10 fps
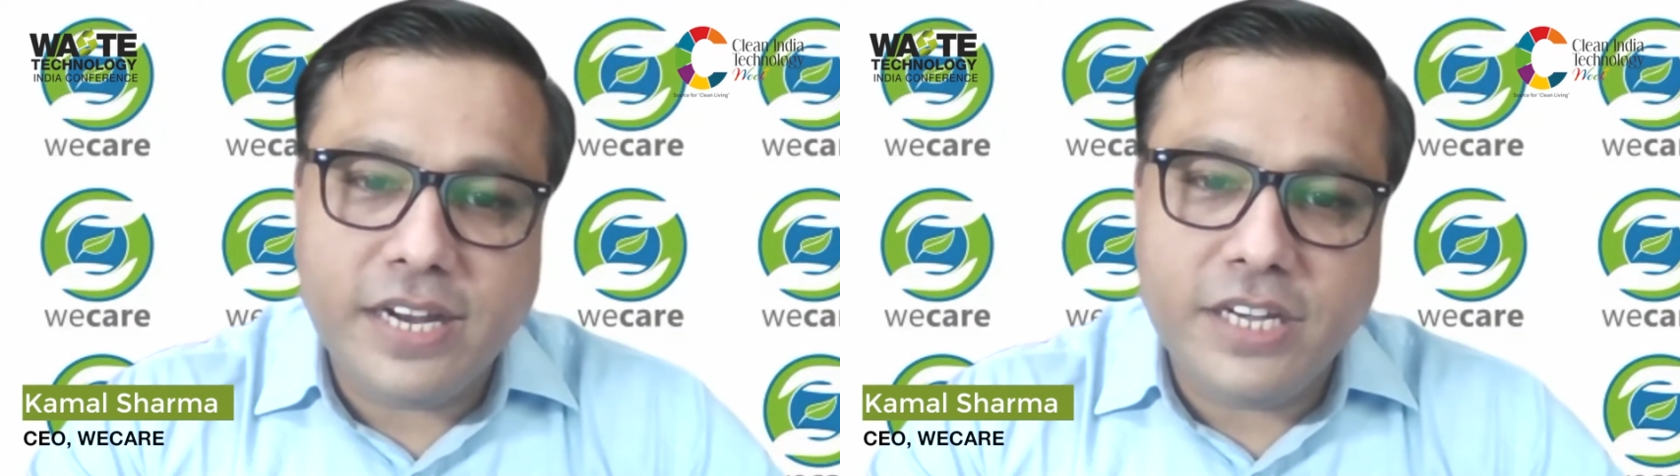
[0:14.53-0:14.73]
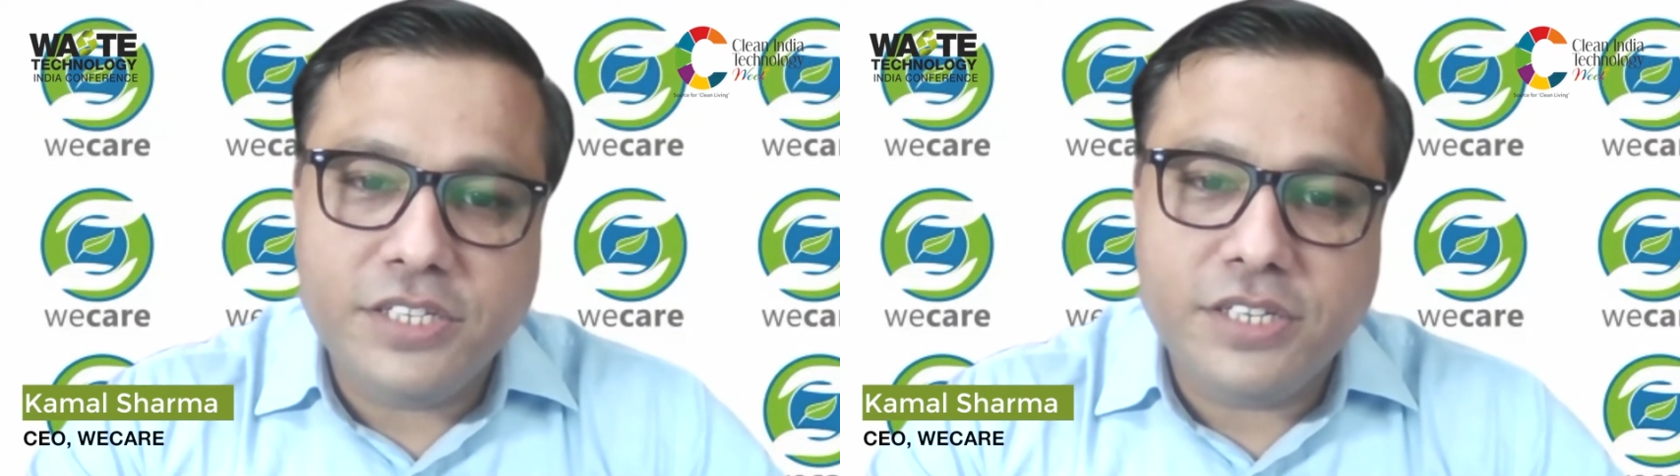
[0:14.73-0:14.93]

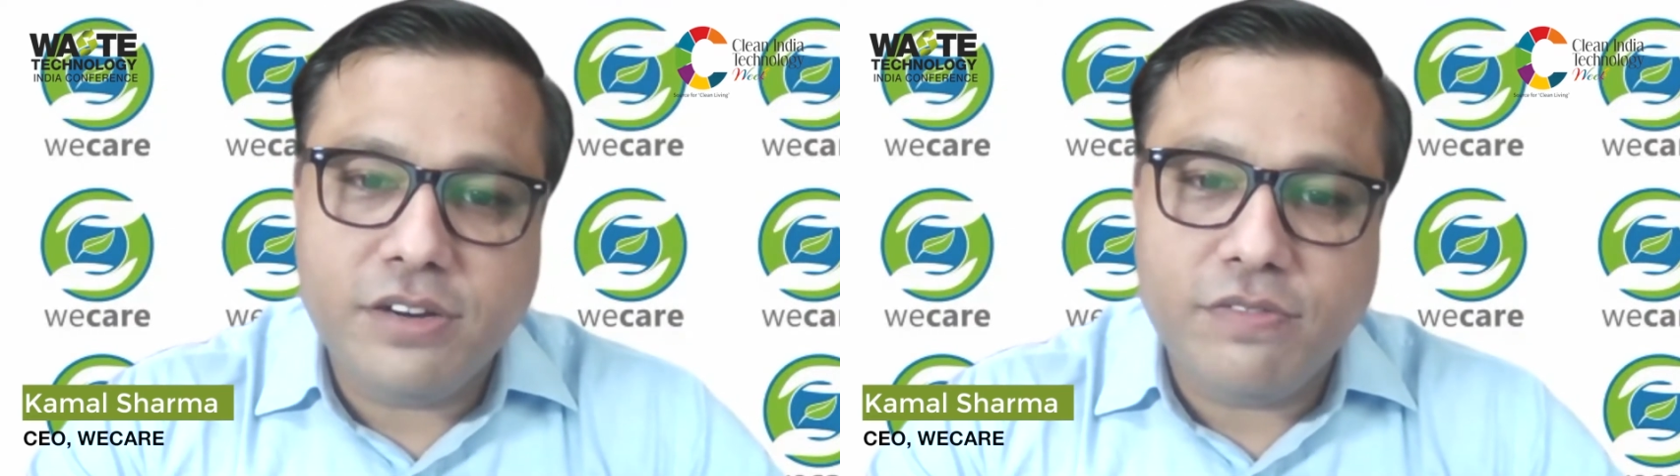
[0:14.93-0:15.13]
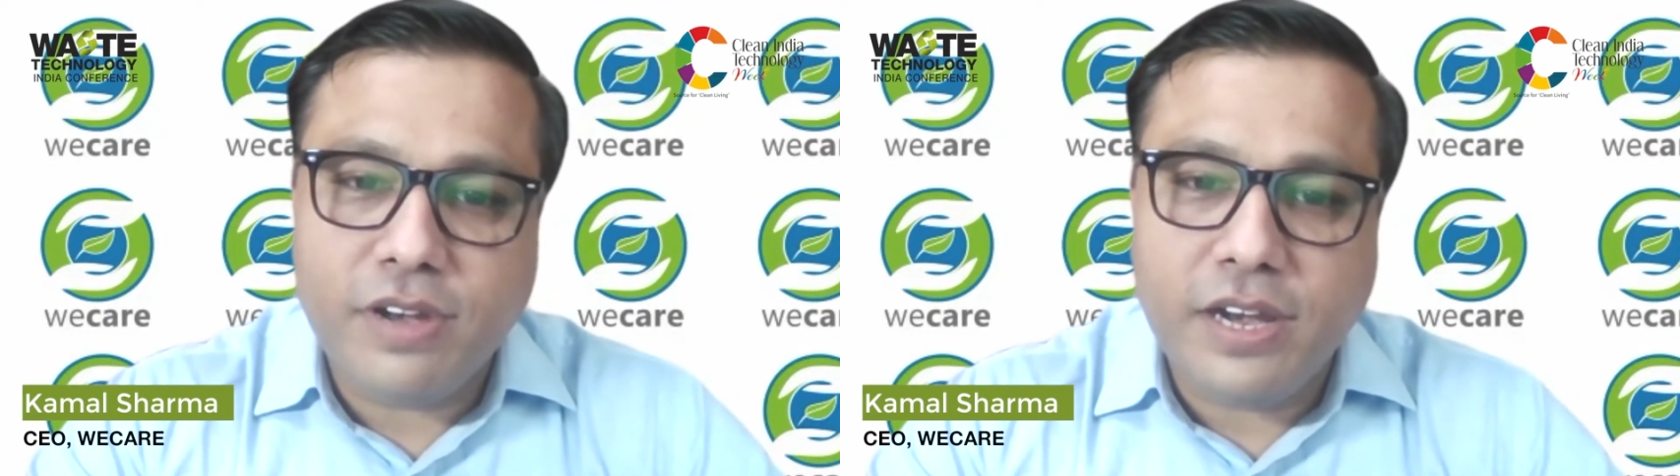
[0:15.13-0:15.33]
edition
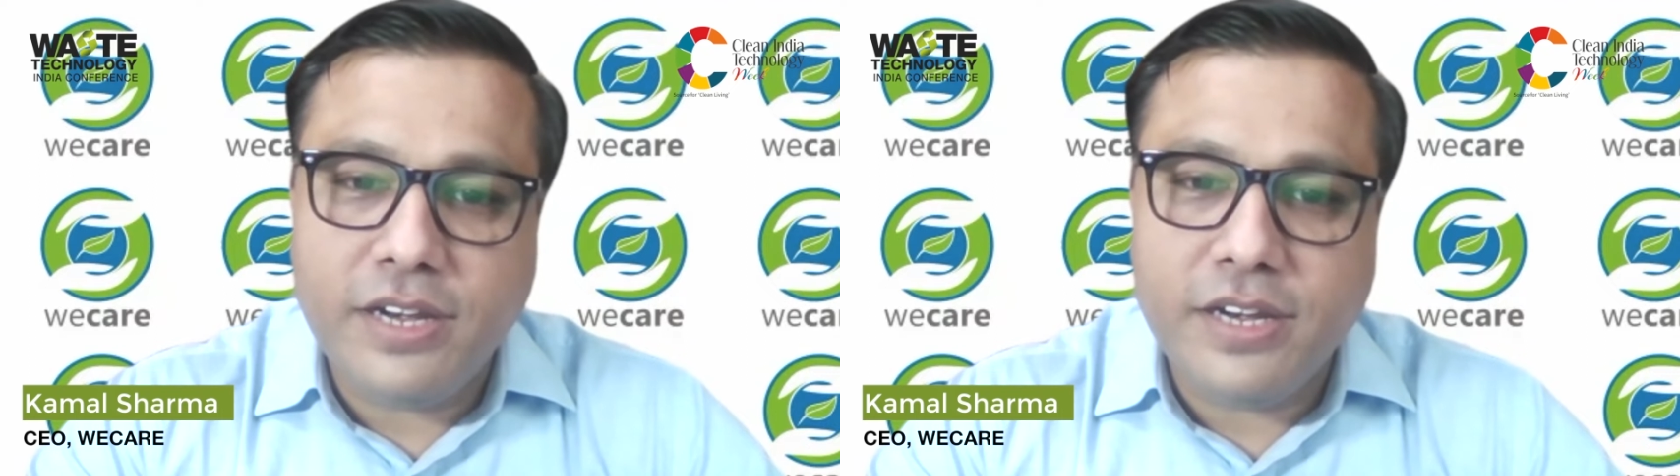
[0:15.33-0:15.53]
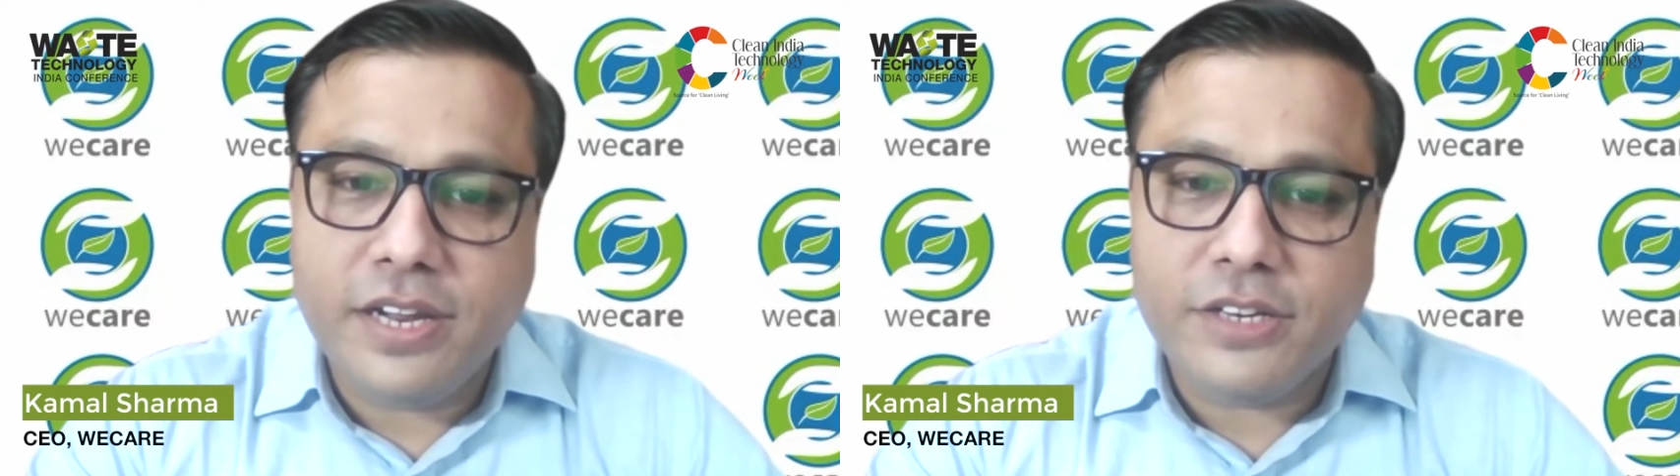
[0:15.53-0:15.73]
of Clean
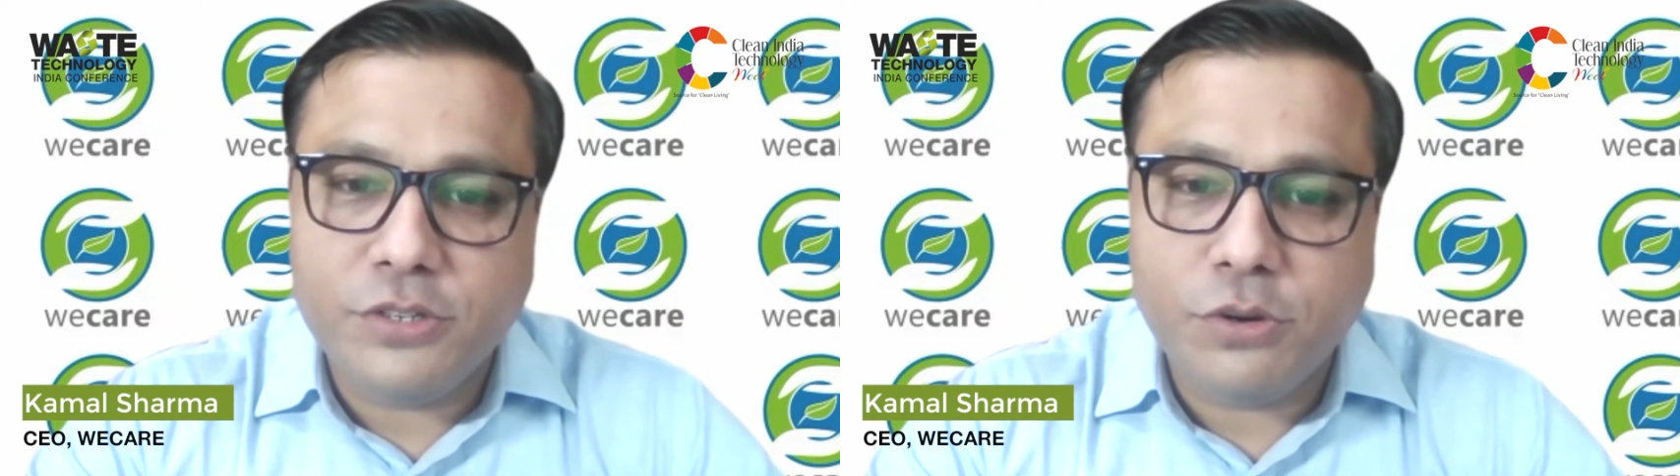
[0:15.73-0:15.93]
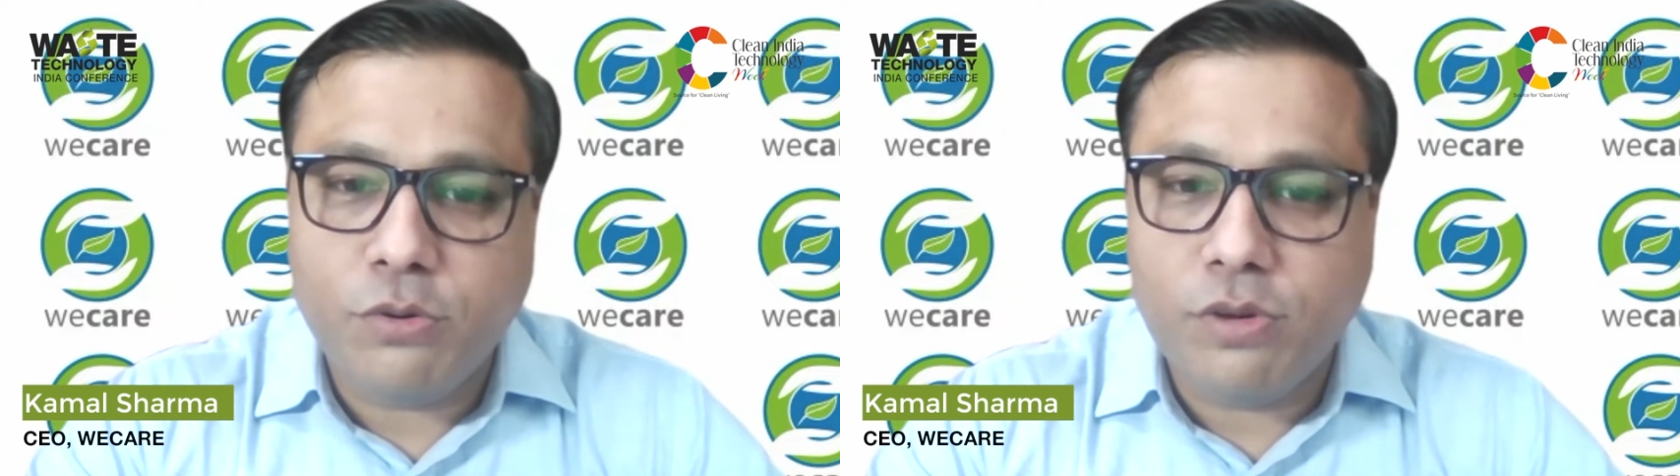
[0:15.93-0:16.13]
India
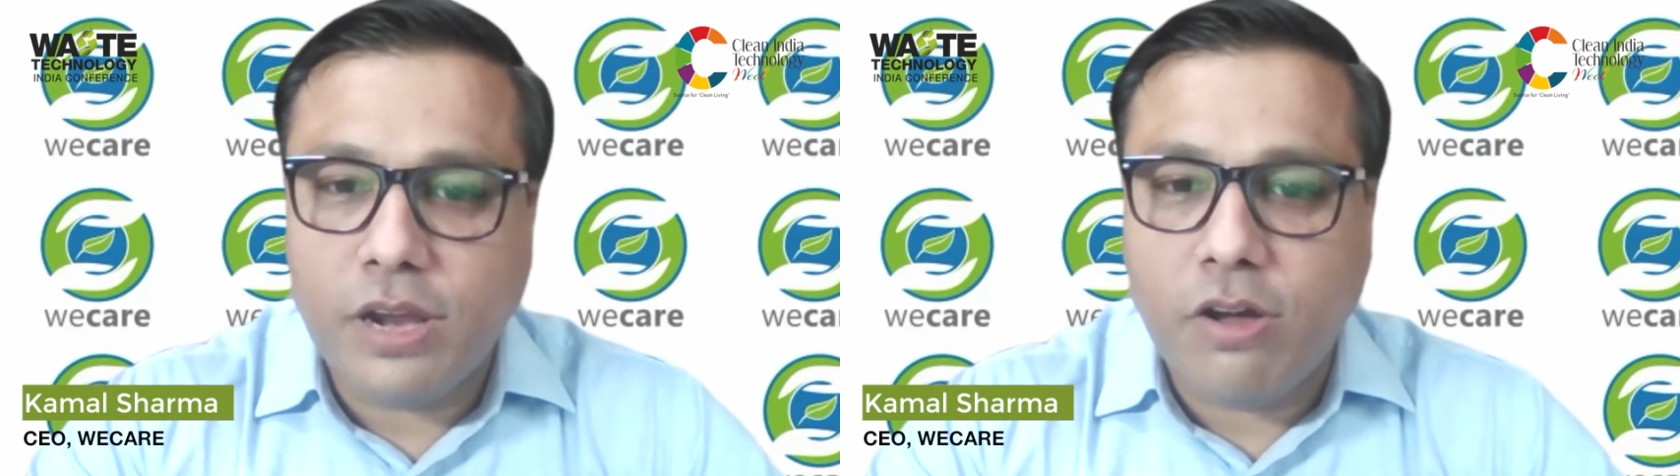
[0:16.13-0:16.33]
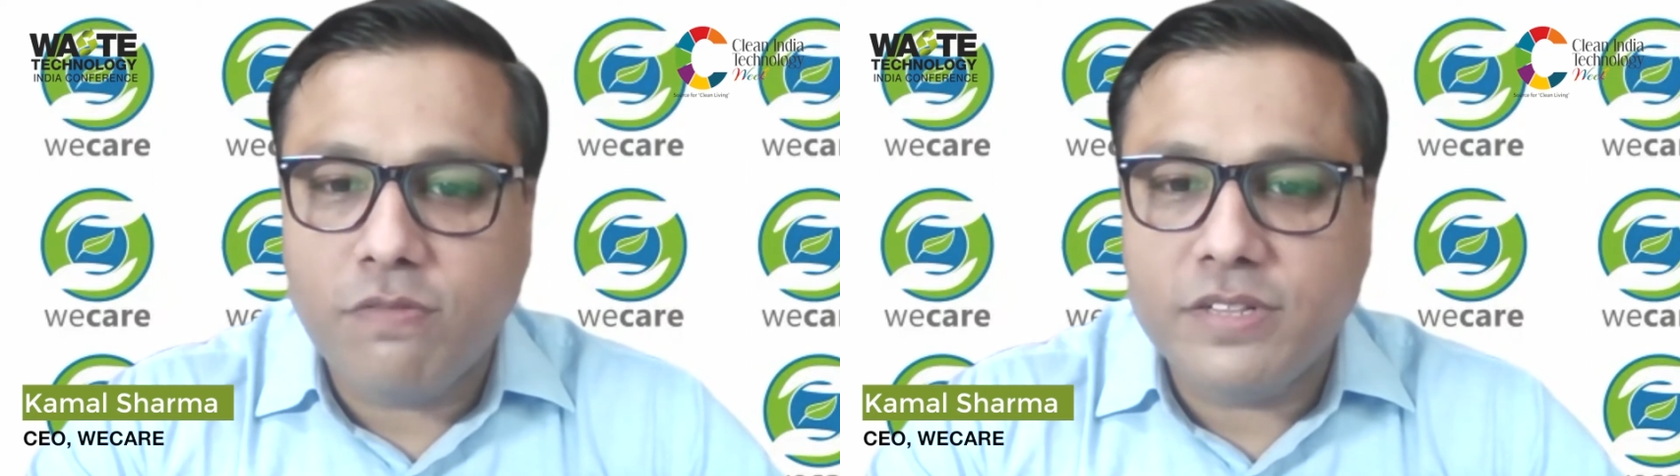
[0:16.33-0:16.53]
Show
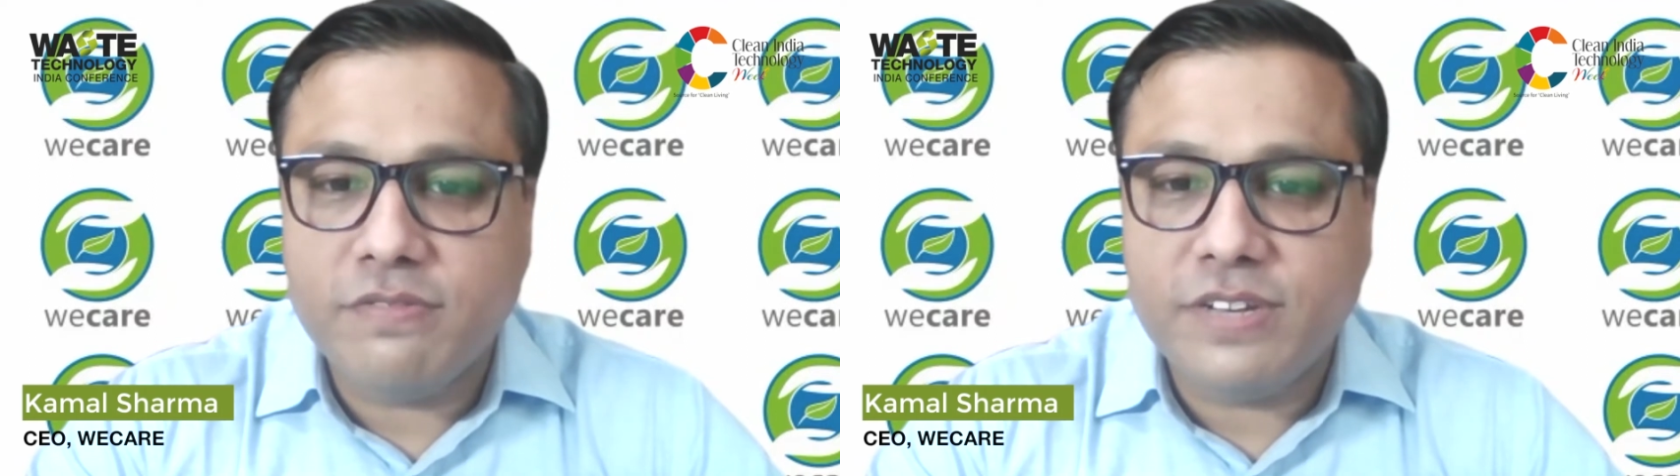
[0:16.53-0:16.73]
along with